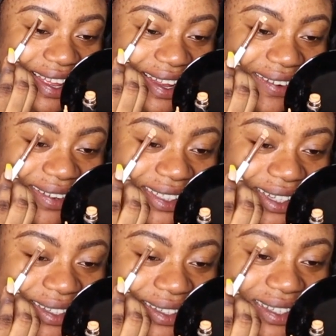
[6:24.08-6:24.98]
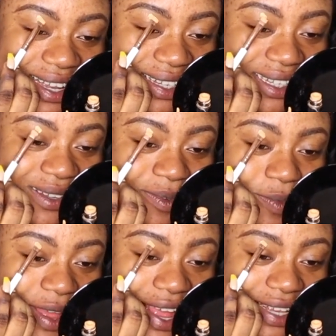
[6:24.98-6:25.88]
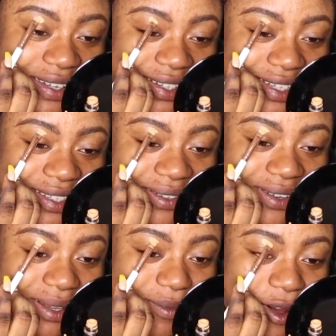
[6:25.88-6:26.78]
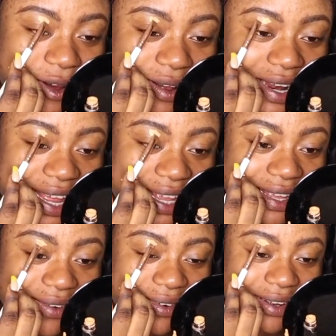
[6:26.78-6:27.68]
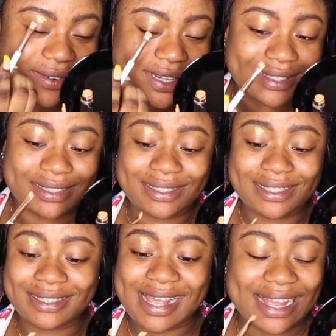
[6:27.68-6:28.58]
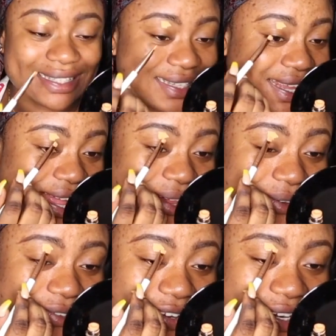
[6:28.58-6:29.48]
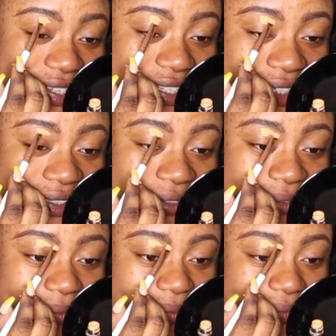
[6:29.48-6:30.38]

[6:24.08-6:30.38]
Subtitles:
I just opened my eyes. I was just looking for, like, what's this guy saying? I don't understand you.